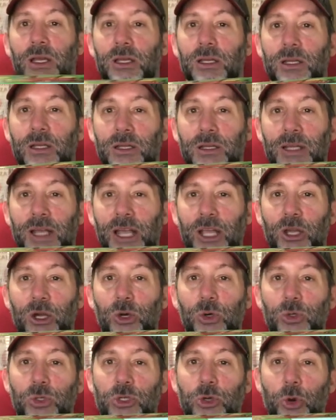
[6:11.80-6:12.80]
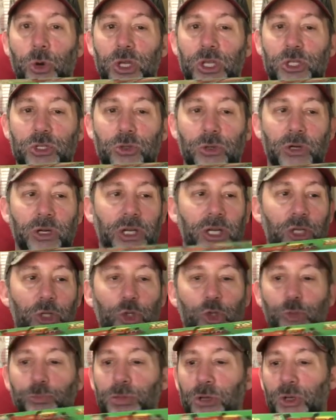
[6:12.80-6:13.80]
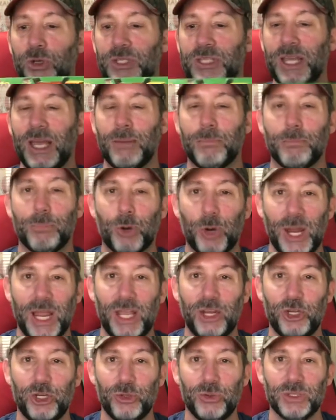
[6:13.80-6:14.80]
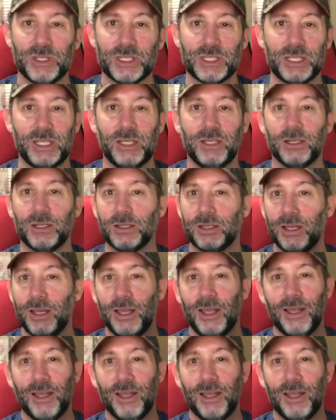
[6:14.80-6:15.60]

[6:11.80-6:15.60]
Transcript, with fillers: LEGO Toy Story Duplo set, brand new and sealed.